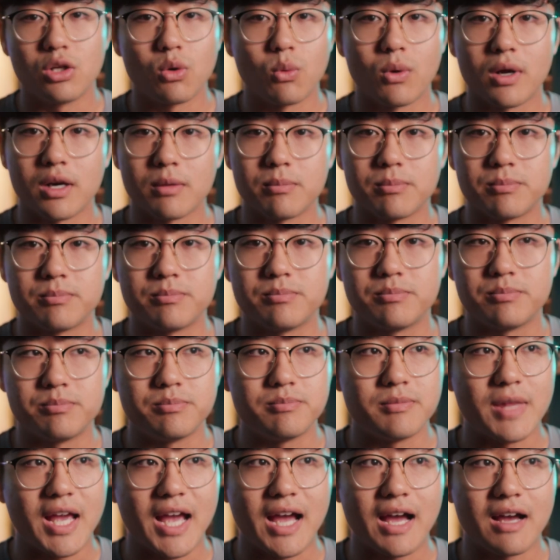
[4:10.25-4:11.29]
don't want to
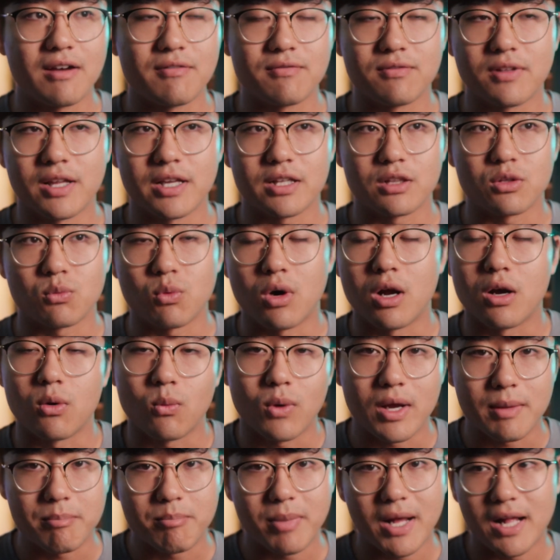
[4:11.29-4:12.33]
have like the wrong
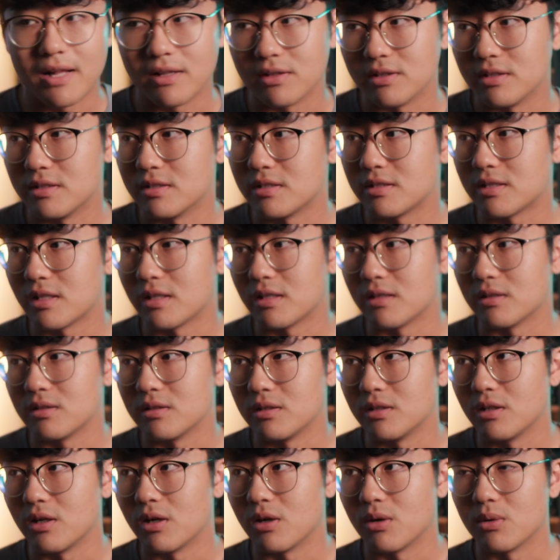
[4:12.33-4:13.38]
white balance
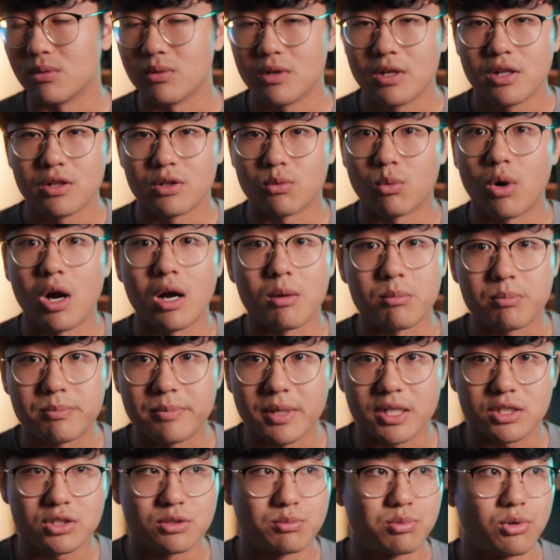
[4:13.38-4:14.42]
and, you know, the wrong
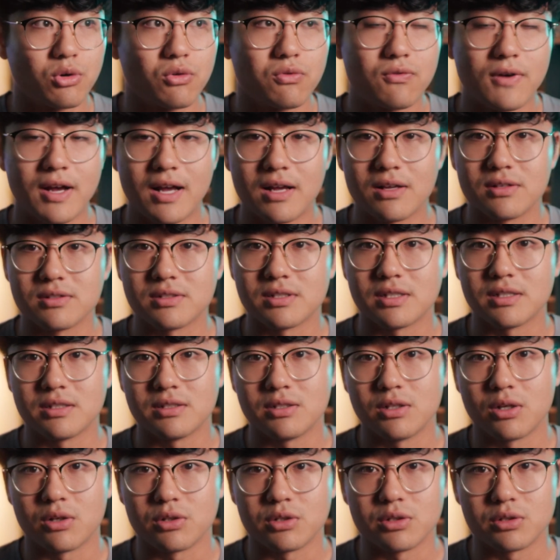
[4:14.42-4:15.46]
picture profiles,
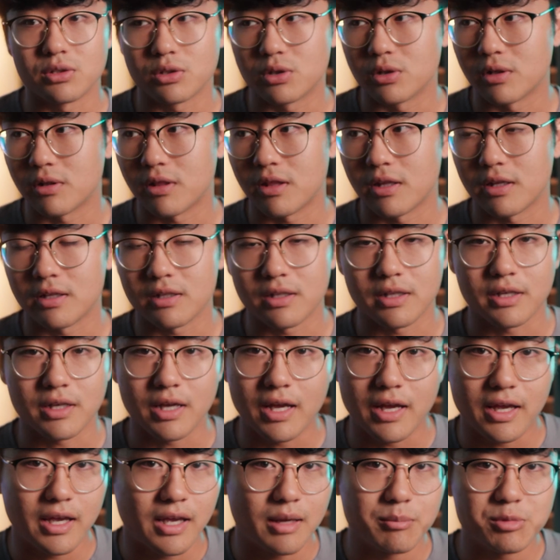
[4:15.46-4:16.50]
and, you know, you're gonna think like,
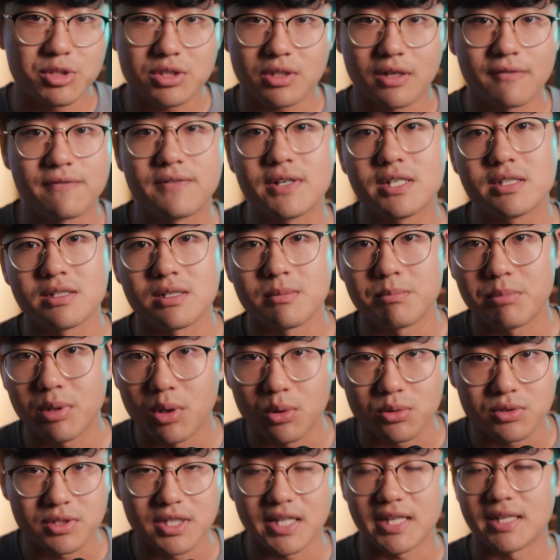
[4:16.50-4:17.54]
hey, I'm just gonna fix it in
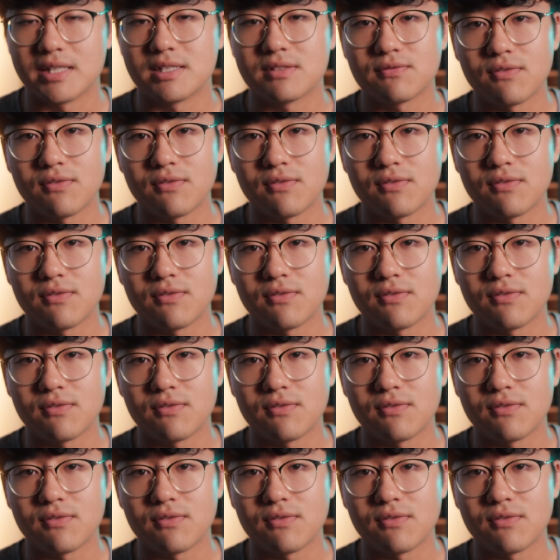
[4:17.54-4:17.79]
post, like, it's